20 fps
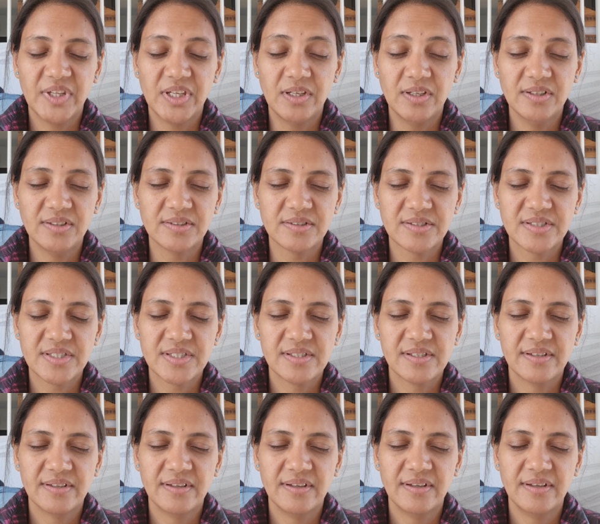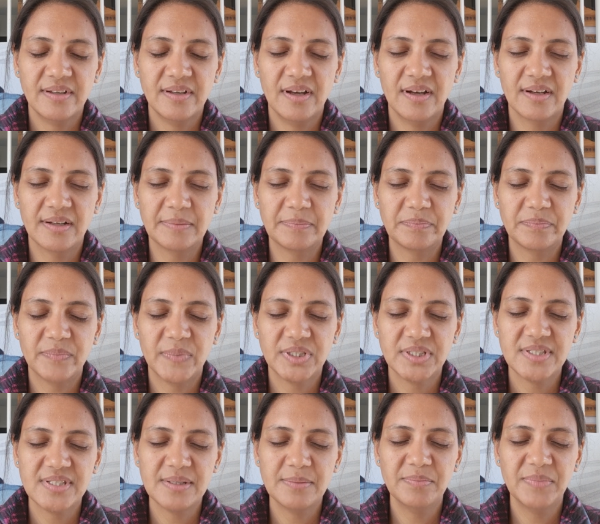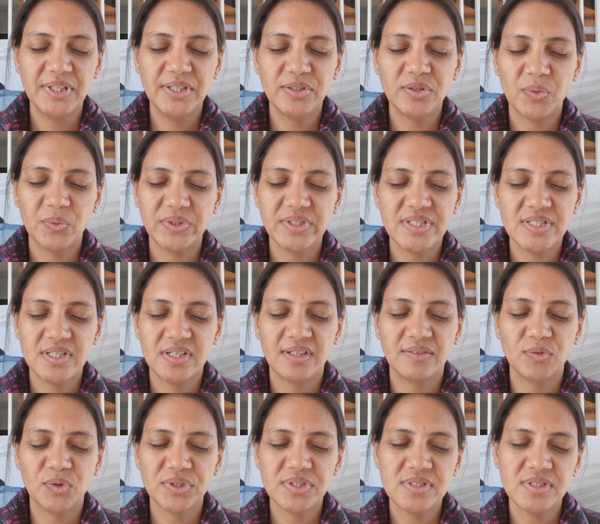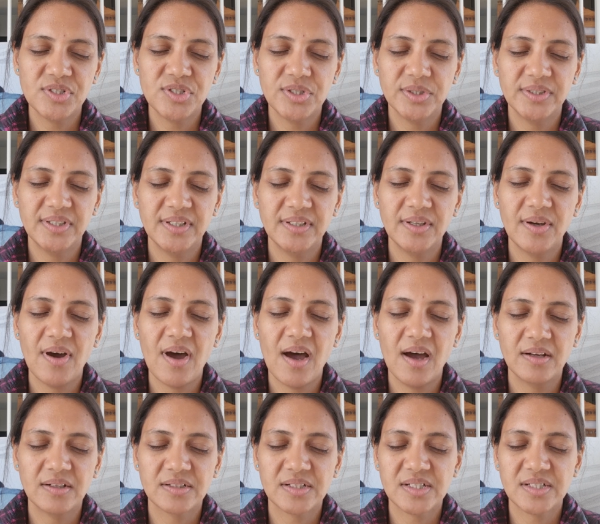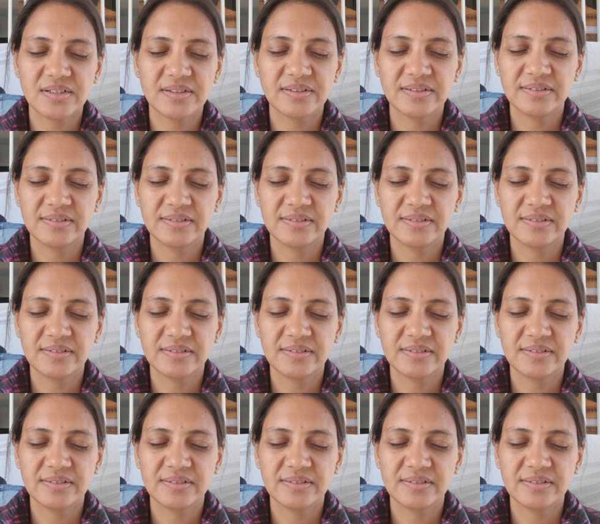years, but simply noticing, what's the truth in your heart?